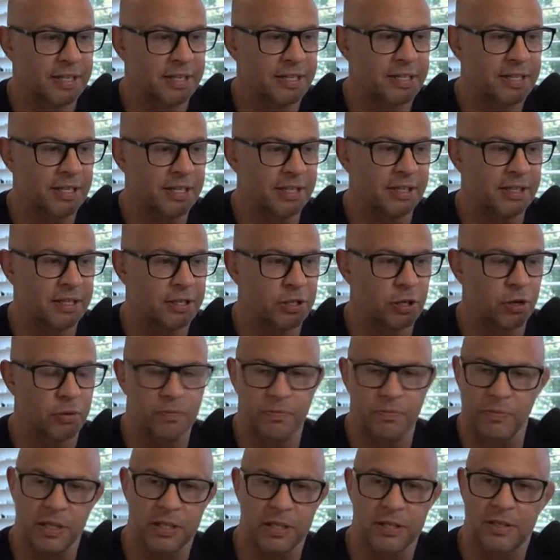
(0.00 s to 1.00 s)
That's it.
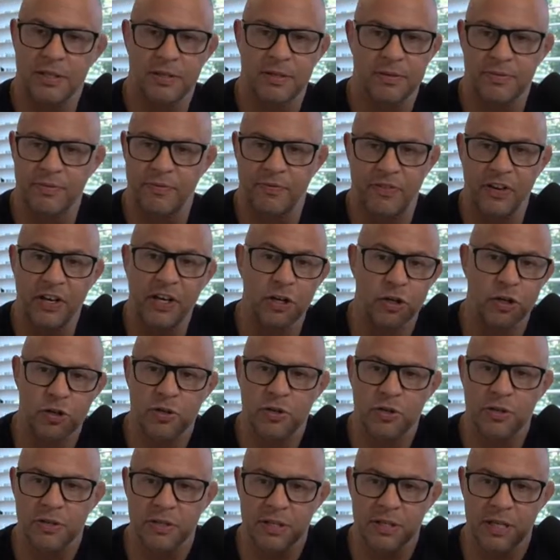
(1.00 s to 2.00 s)
It's
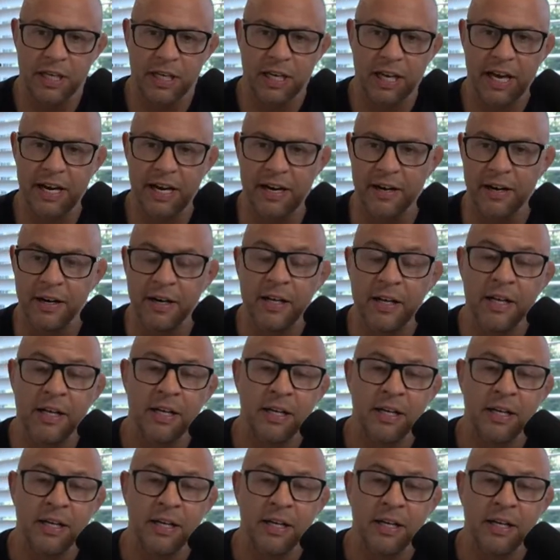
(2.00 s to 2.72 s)
finished. See you later.